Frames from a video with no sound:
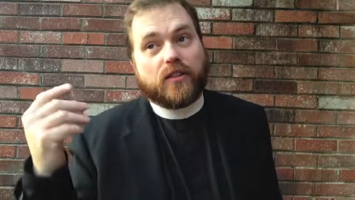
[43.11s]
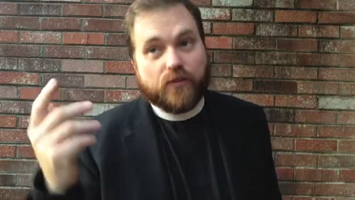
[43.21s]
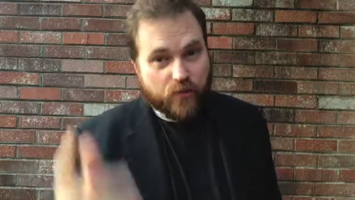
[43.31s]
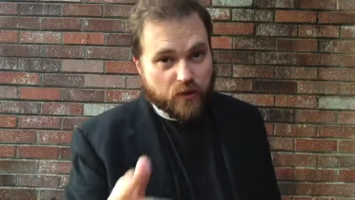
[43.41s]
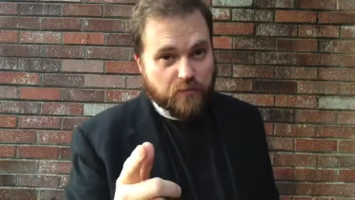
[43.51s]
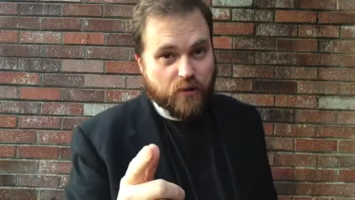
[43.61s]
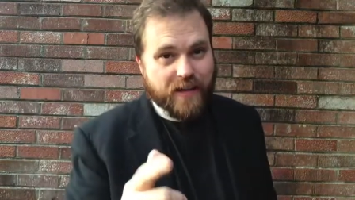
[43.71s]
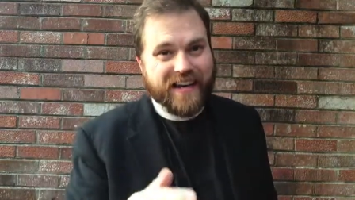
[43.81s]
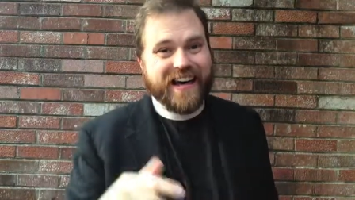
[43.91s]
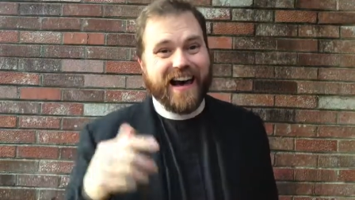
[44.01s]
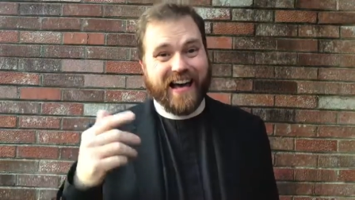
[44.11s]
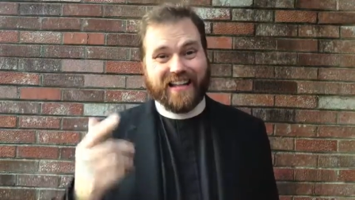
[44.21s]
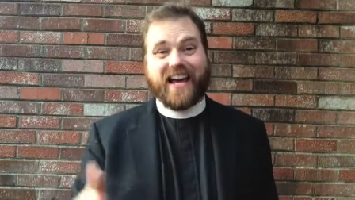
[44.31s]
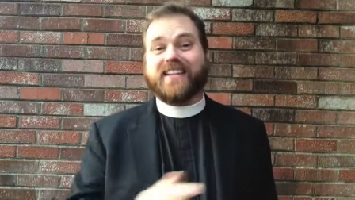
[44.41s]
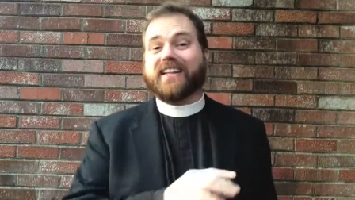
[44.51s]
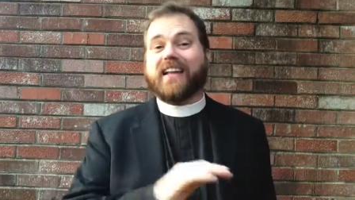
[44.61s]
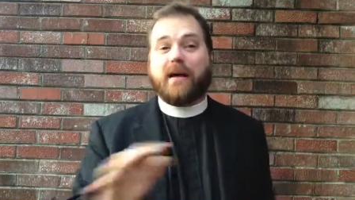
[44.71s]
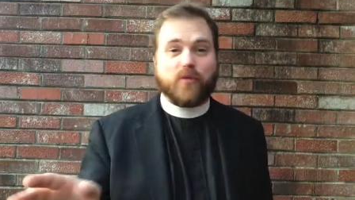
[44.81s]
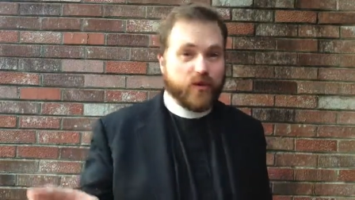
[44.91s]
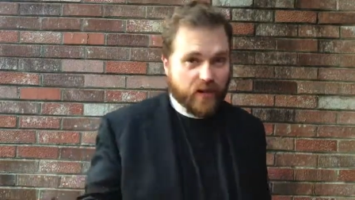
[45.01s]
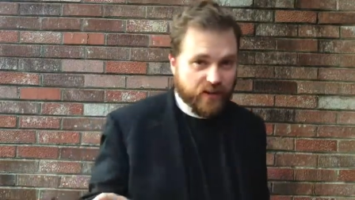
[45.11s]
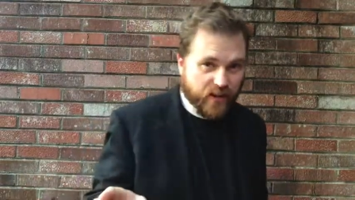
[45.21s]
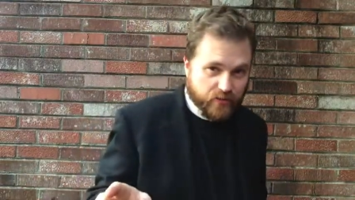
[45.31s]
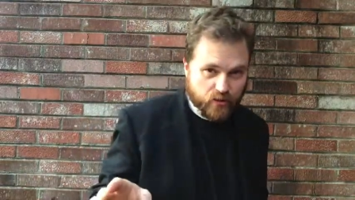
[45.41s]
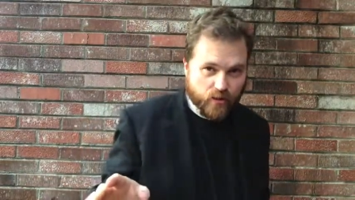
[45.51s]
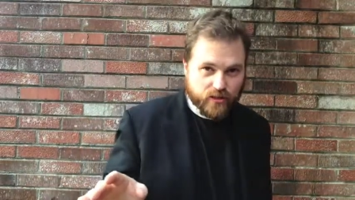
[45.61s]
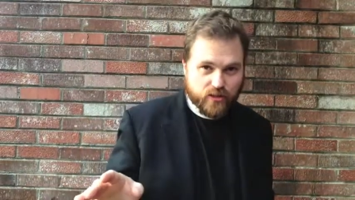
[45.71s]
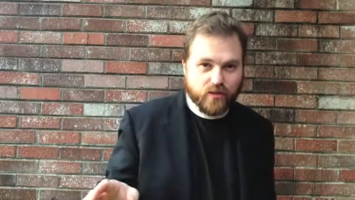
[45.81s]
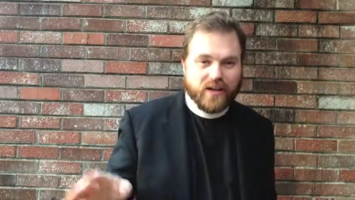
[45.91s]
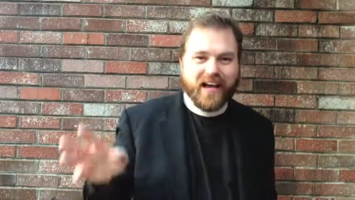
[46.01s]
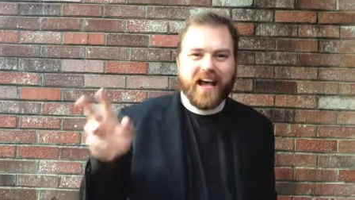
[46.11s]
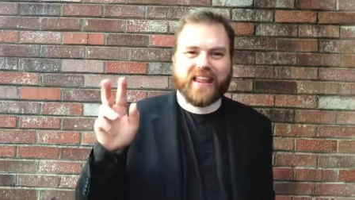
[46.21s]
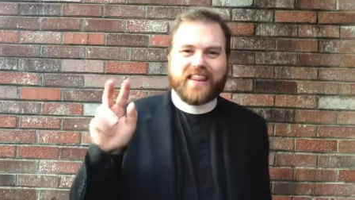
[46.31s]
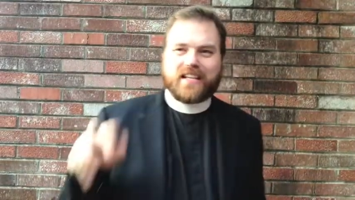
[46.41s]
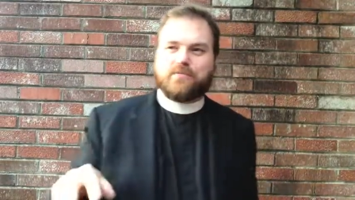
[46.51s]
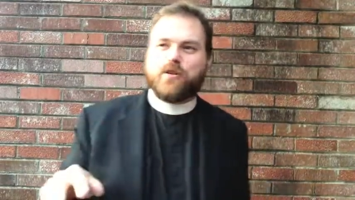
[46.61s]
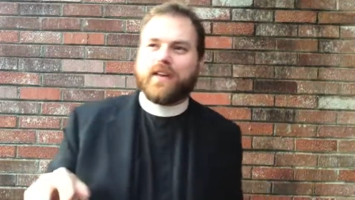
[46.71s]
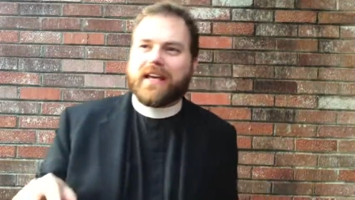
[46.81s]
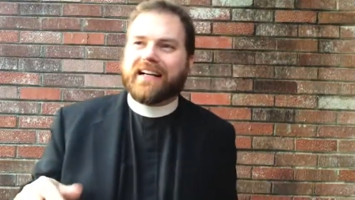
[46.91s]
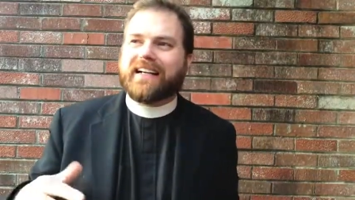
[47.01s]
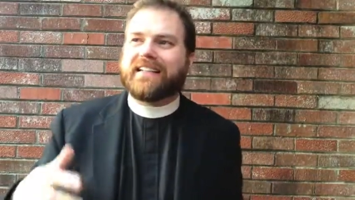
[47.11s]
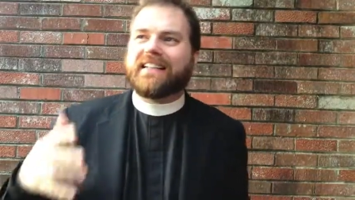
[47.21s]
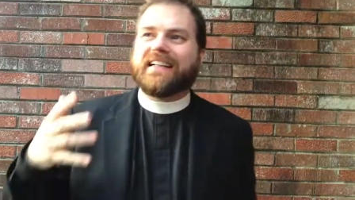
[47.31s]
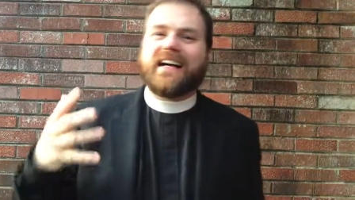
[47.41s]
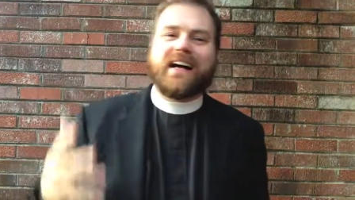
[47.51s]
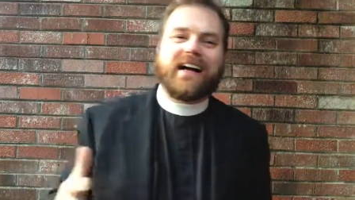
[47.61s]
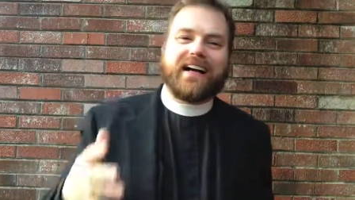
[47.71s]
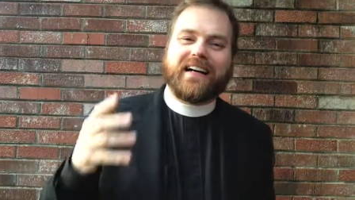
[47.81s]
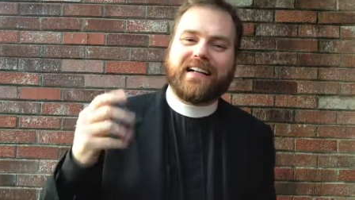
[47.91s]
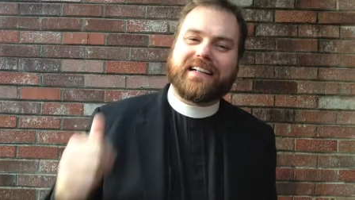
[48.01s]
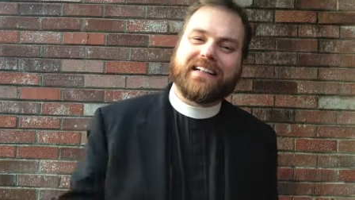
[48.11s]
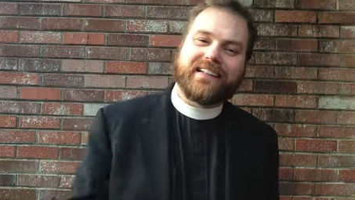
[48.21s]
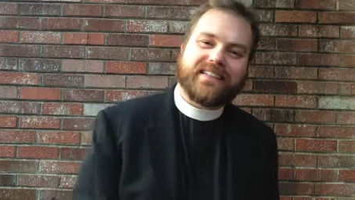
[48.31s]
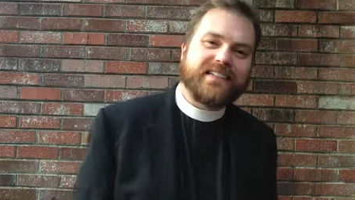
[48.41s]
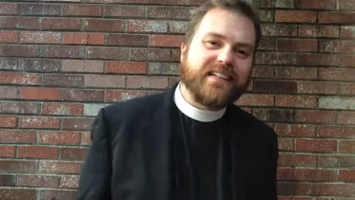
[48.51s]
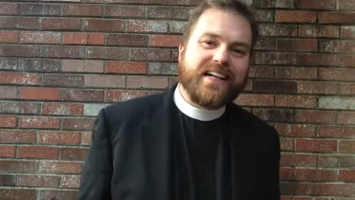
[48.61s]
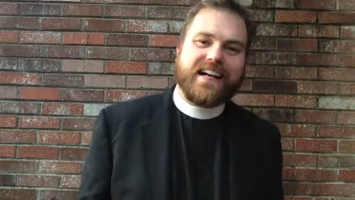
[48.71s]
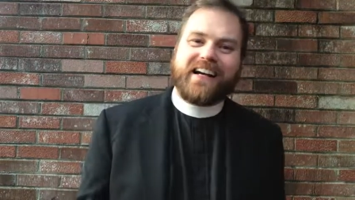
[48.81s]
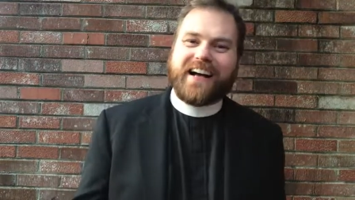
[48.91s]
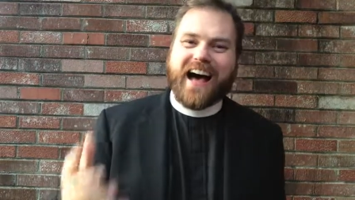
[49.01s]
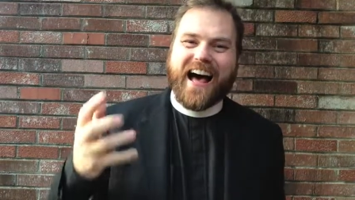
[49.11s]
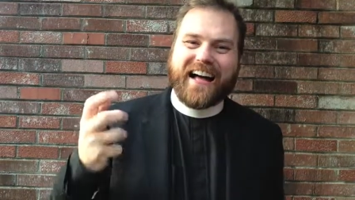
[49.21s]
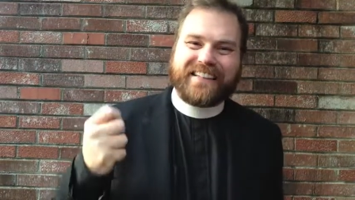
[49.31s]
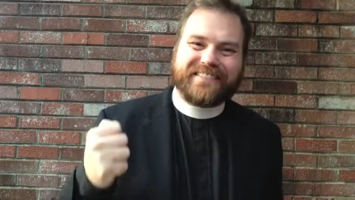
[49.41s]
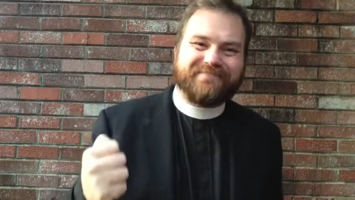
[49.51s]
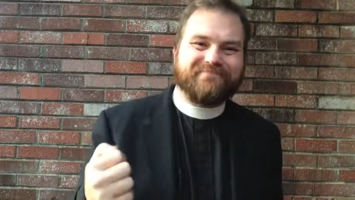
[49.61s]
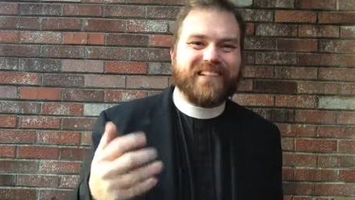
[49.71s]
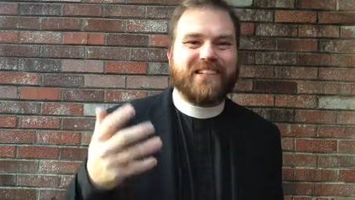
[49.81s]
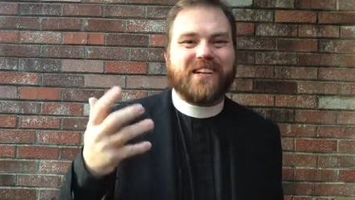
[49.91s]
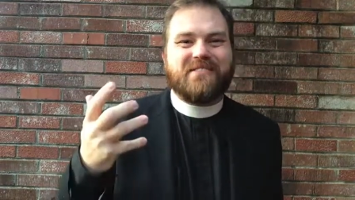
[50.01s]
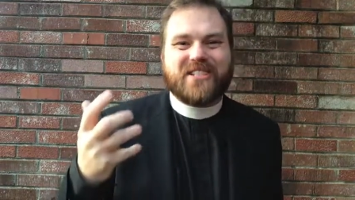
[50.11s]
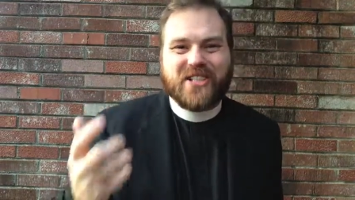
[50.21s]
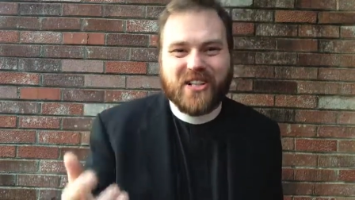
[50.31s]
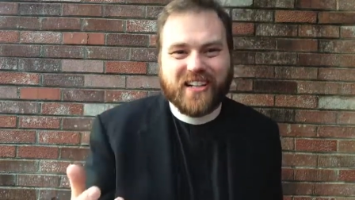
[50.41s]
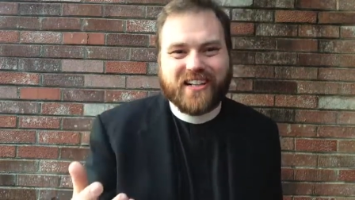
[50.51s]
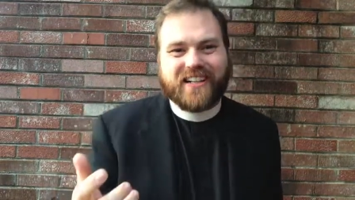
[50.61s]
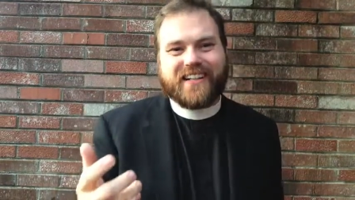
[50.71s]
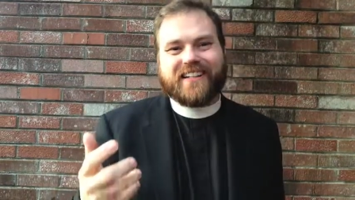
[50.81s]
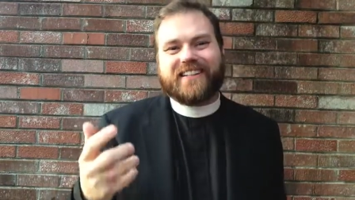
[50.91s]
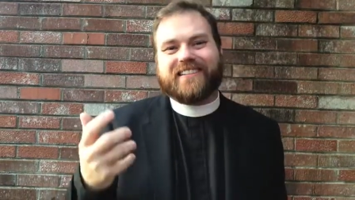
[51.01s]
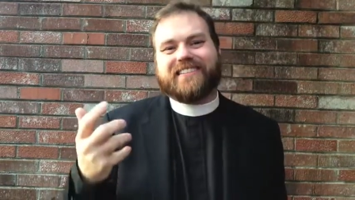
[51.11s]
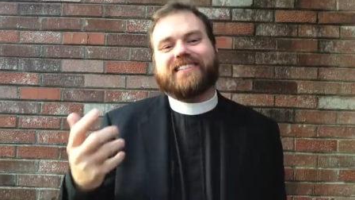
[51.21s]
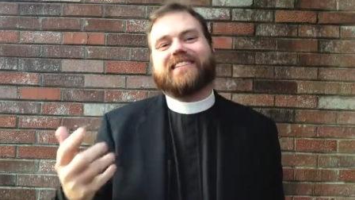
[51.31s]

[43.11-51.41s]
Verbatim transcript: The first movie I liked a lot more than I thought I was going to. This movie, ah, it was good.